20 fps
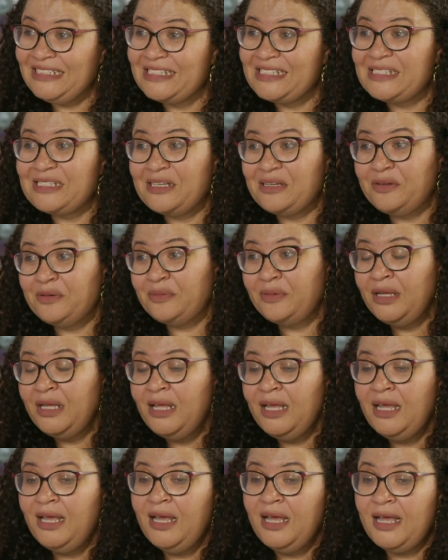So
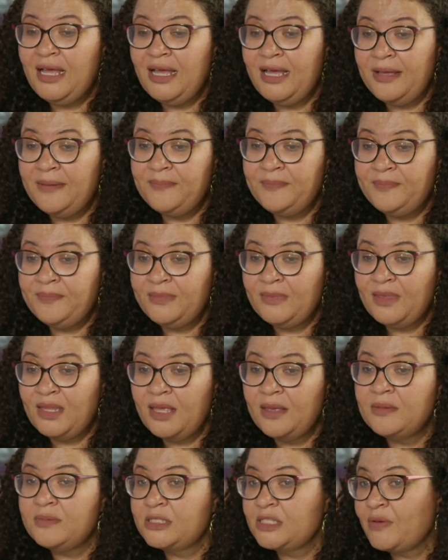
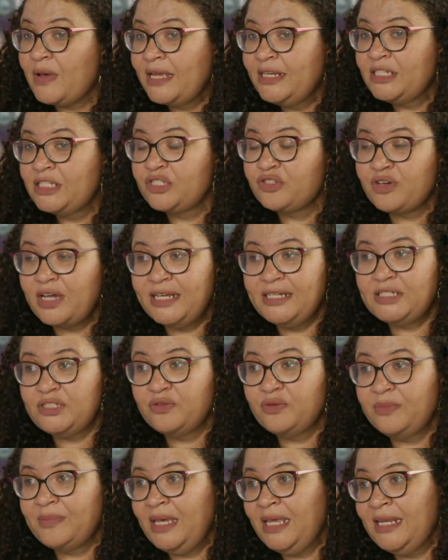I just tried
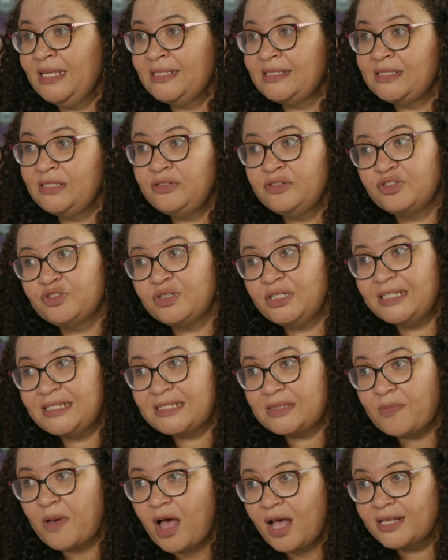to remain as neutral
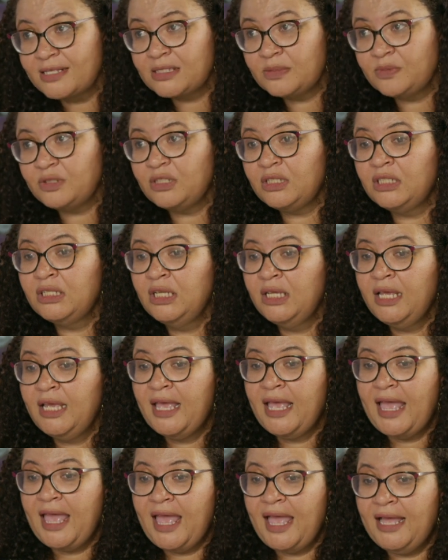as possible
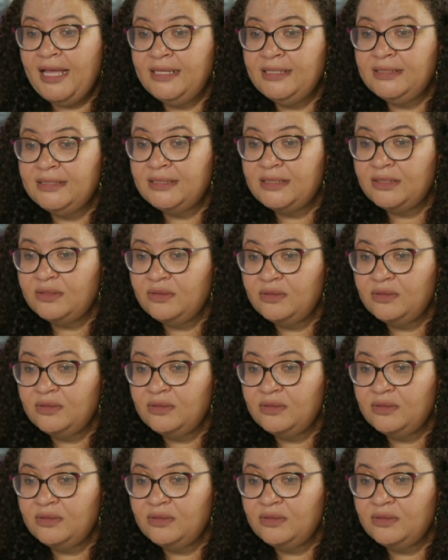and